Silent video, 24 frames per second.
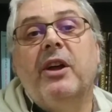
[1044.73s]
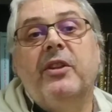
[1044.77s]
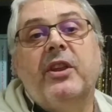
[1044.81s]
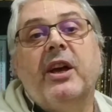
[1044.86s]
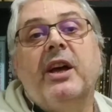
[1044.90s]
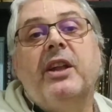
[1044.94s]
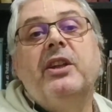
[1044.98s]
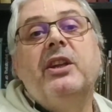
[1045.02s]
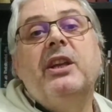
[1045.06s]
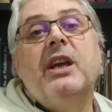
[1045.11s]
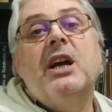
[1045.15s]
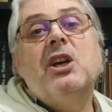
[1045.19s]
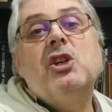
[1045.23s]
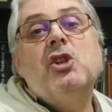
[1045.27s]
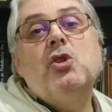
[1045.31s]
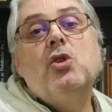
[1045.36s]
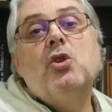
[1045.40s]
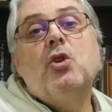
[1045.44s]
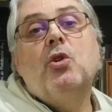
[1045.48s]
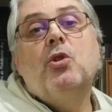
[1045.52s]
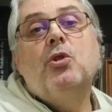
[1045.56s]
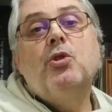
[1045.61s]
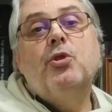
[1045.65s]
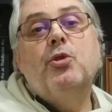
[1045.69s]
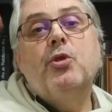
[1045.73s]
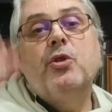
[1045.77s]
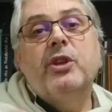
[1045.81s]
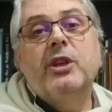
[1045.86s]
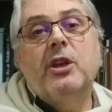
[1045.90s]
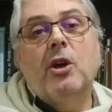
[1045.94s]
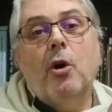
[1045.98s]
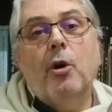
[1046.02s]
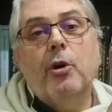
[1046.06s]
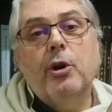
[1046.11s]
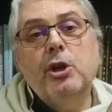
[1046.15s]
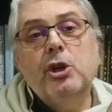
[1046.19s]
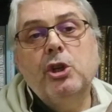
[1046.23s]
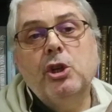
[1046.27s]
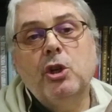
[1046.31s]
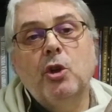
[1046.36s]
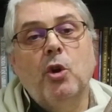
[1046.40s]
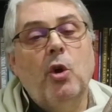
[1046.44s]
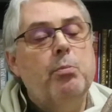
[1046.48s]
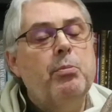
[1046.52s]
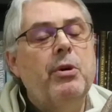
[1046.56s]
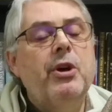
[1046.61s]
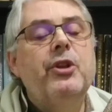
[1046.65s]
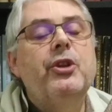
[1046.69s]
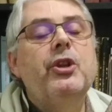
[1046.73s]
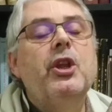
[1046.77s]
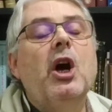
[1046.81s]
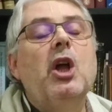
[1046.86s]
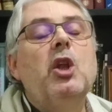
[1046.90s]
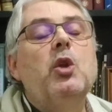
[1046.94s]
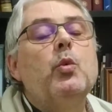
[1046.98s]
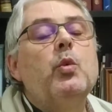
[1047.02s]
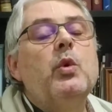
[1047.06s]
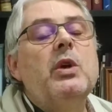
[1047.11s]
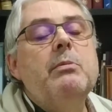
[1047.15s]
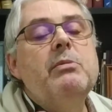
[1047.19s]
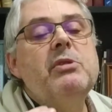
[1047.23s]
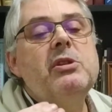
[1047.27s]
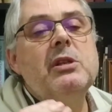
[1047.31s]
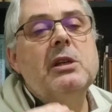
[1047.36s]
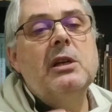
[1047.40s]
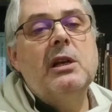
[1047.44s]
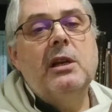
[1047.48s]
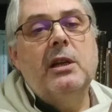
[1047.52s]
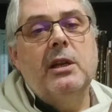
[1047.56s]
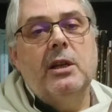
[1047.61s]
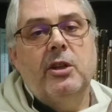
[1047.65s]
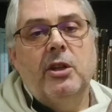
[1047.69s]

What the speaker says: then he has to go to the original, but not whimsically,